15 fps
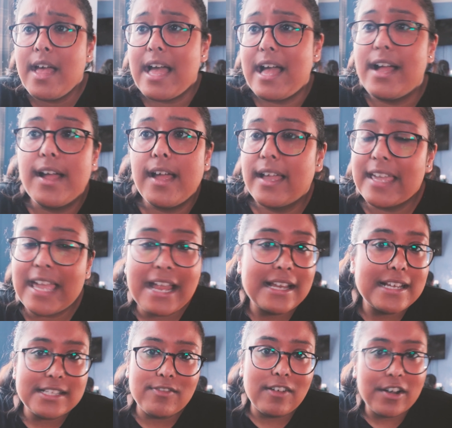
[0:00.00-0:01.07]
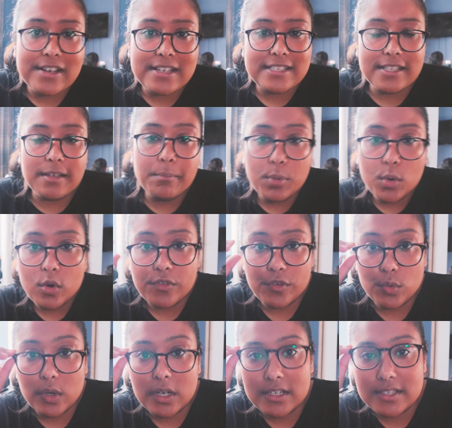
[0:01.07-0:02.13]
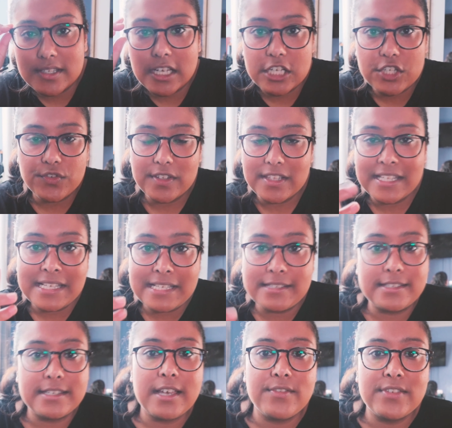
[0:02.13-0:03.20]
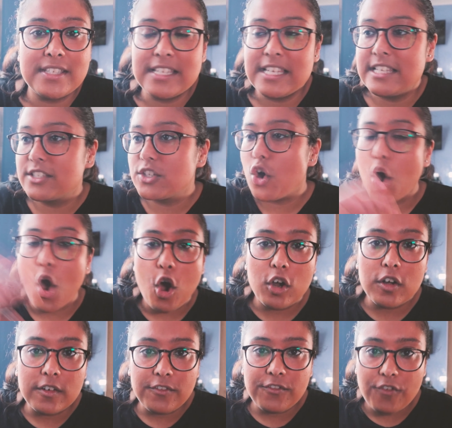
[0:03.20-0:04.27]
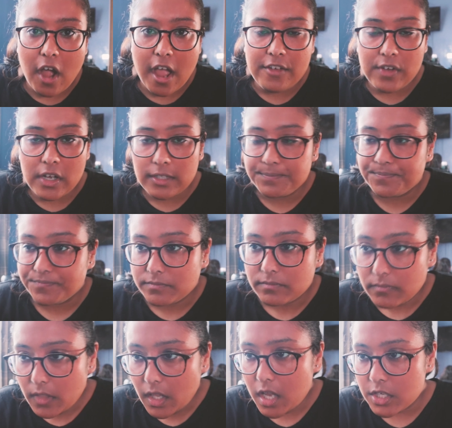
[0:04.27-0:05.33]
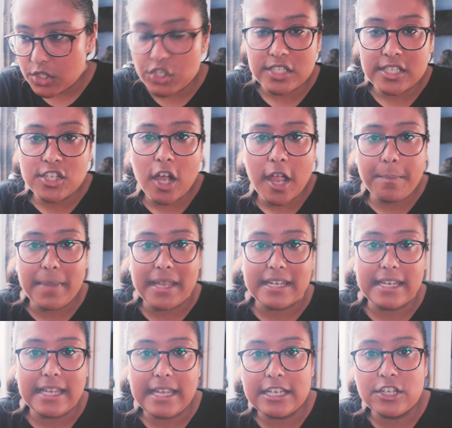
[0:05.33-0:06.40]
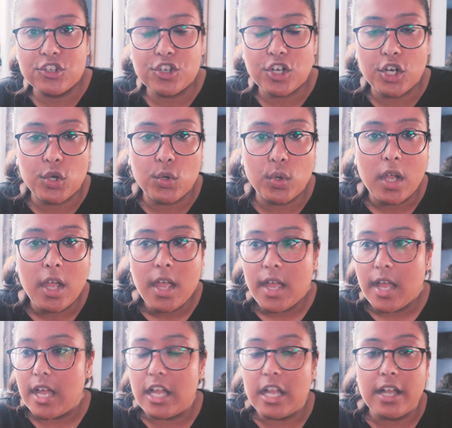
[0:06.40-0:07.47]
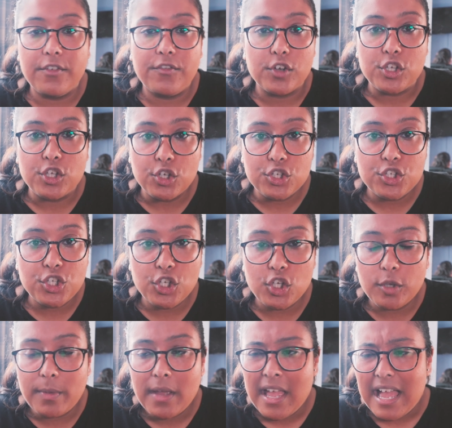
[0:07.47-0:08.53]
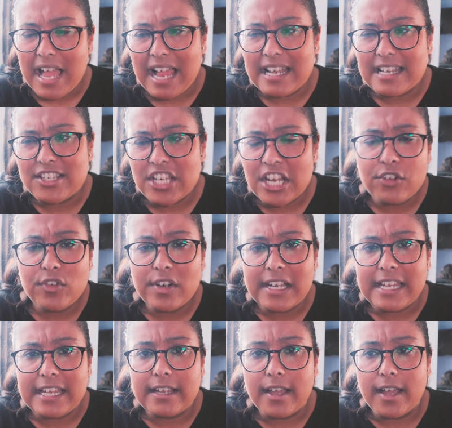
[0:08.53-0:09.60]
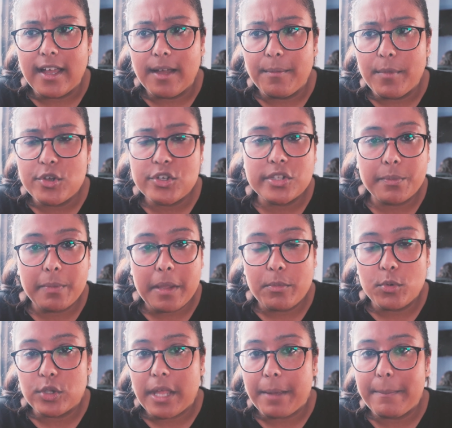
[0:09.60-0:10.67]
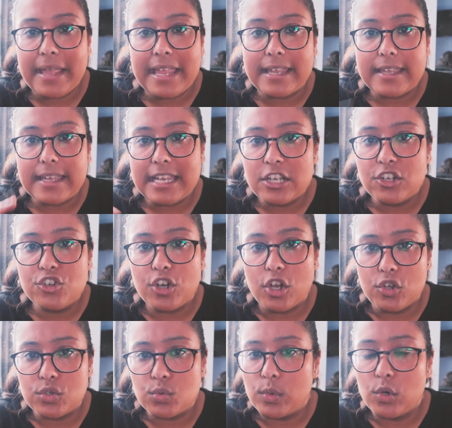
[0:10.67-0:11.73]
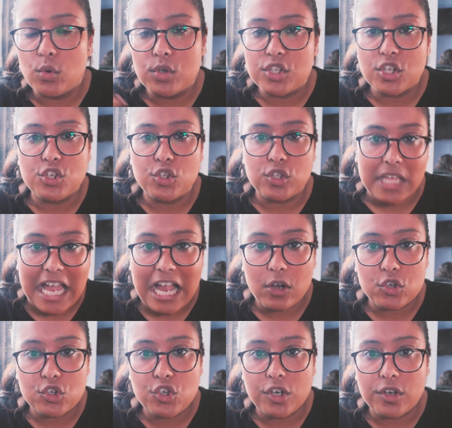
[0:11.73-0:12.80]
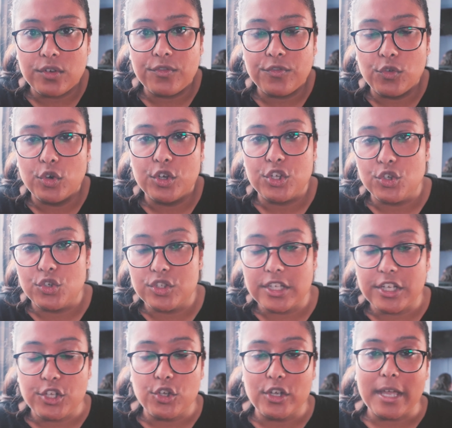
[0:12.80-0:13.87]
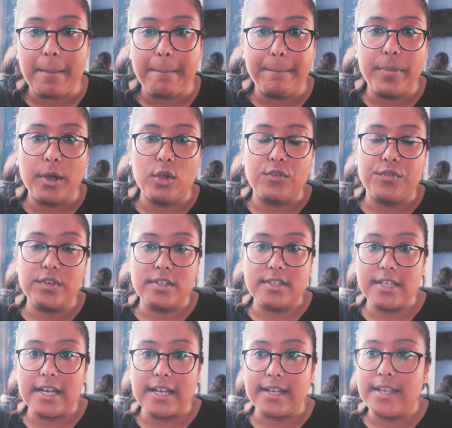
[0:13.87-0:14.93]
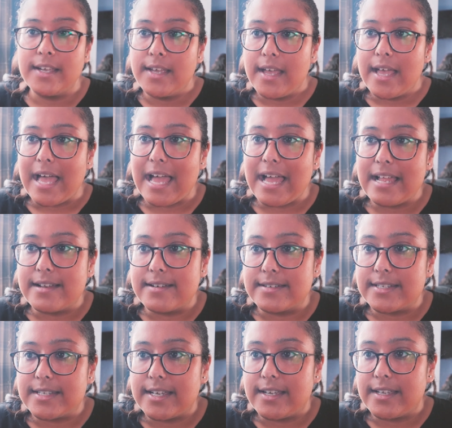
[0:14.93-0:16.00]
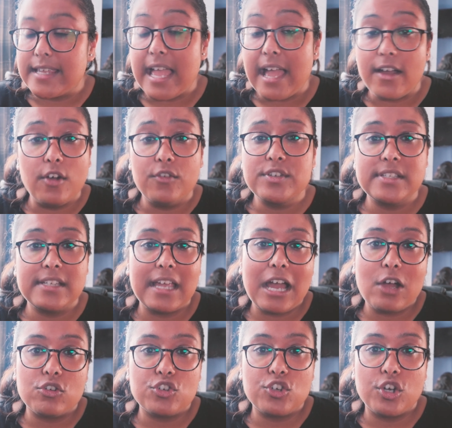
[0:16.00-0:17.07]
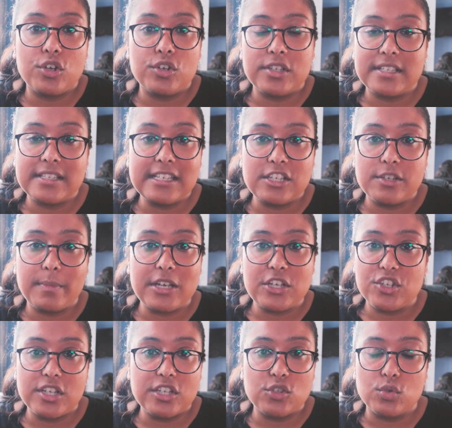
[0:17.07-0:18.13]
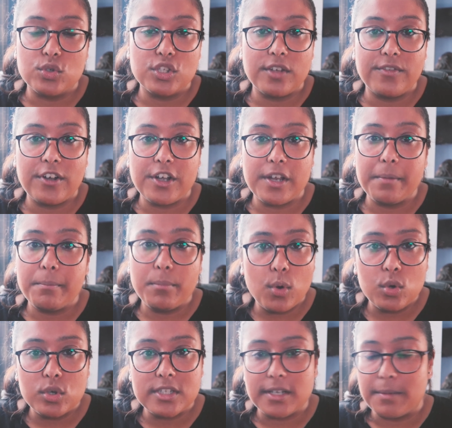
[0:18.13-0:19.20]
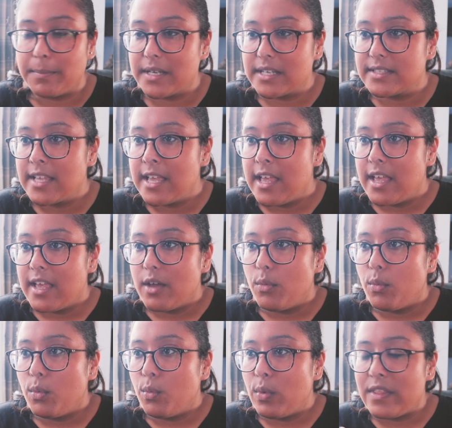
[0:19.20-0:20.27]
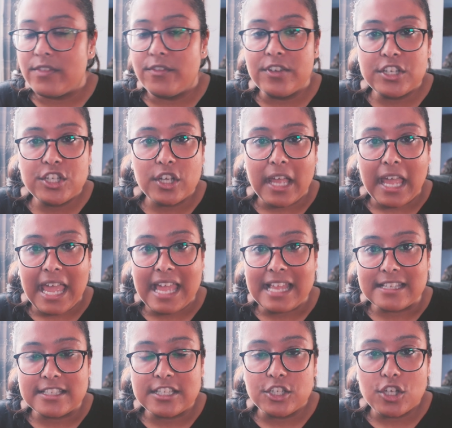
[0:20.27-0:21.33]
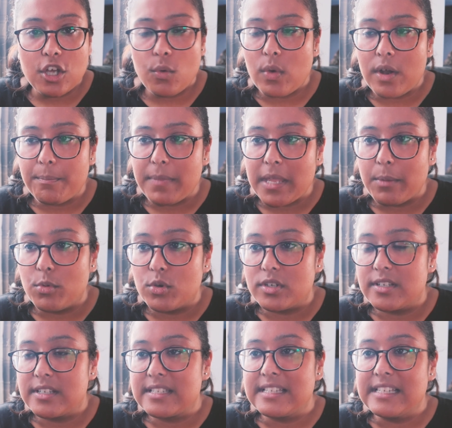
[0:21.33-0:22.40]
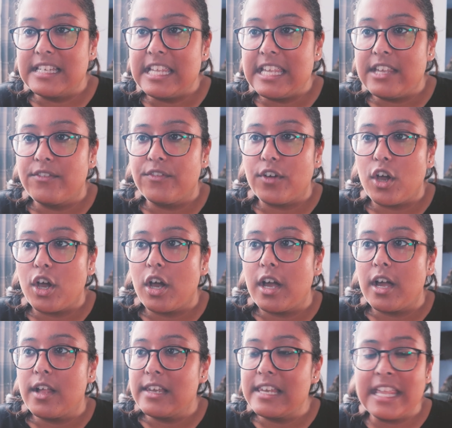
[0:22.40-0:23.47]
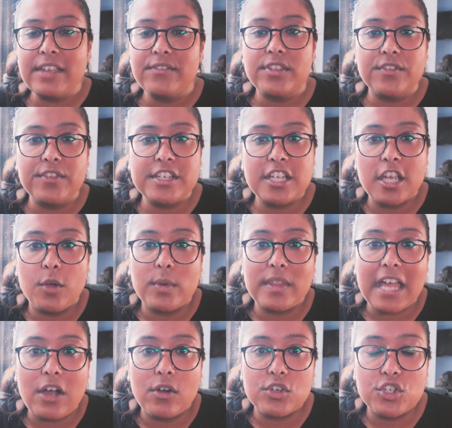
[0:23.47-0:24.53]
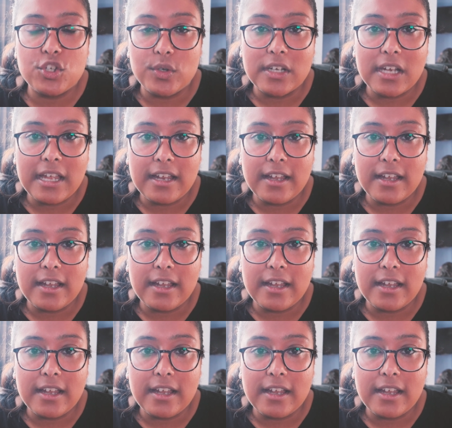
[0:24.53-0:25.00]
Again, it's very simple. If you want to search for these services on Fiverr, just type in intro for YouTube, and generally most people that make intros will also do the outro for you, so you get both done. And yeah, obviously outro, just need to mention, is also very important, because when the video ends, you don't want people to just leave the video without doing